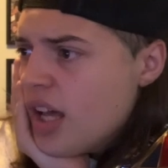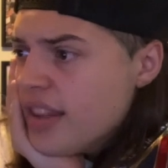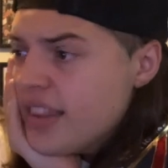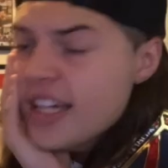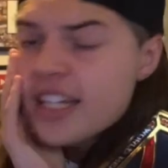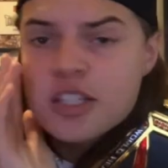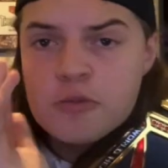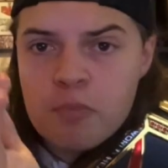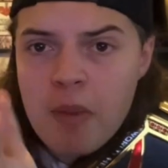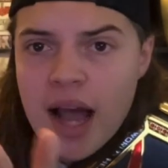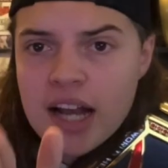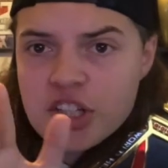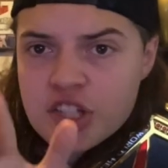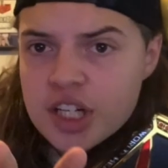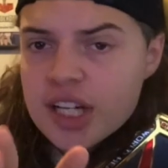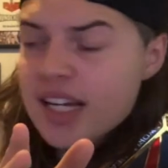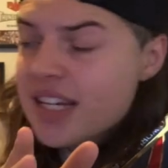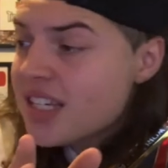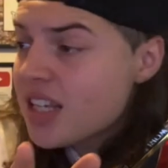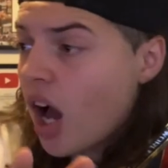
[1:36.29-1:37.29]
This
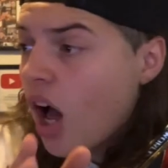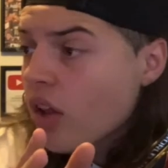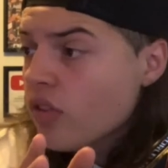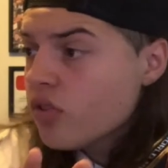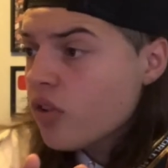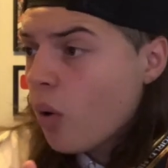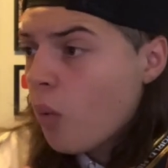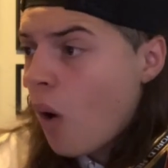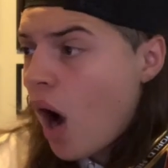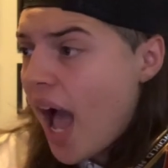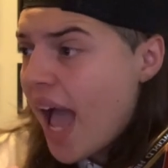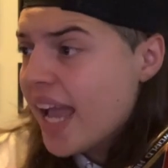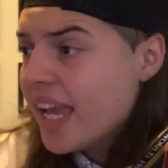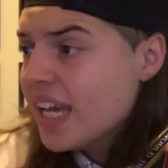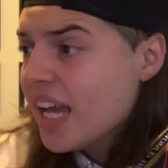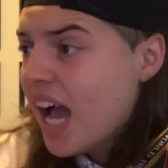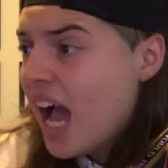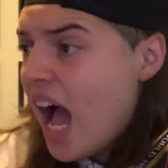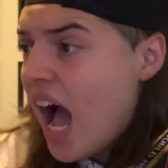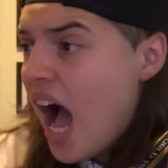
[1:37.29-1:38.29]
match is underway.